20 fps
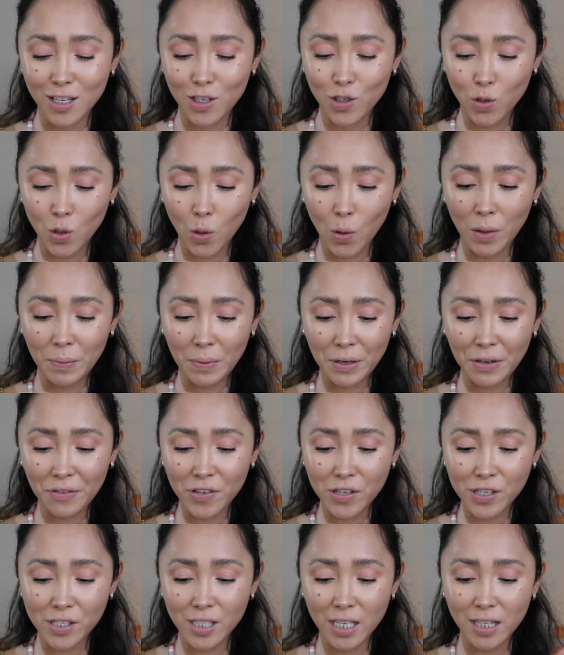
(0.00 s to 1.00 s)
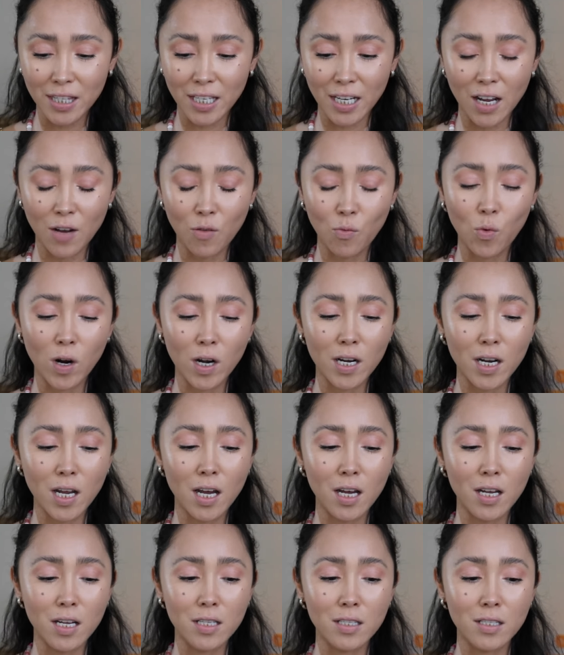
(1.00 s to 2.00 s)
So the very first thing that I
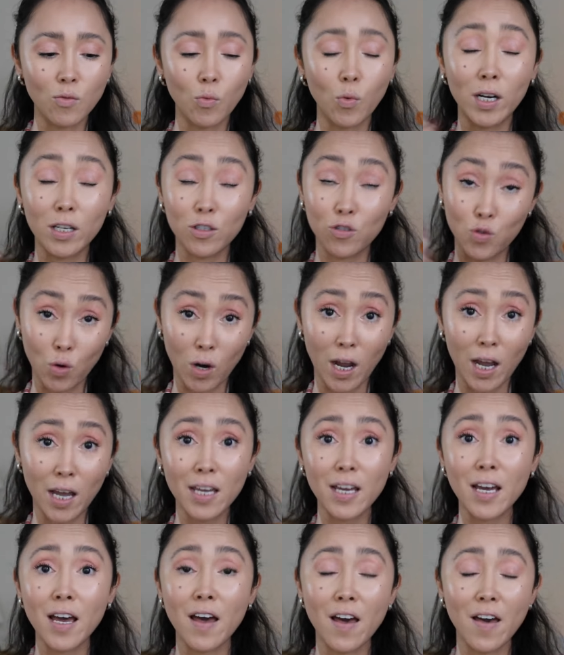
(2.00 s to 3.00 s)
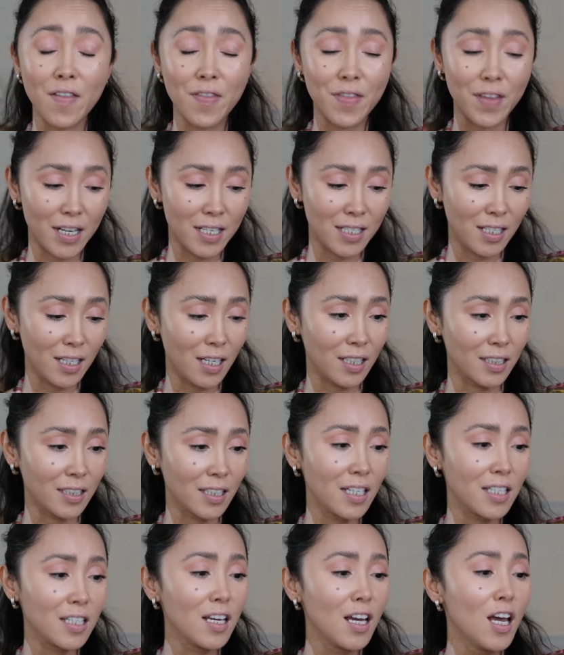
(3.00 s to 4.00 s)
wanna try and that I selected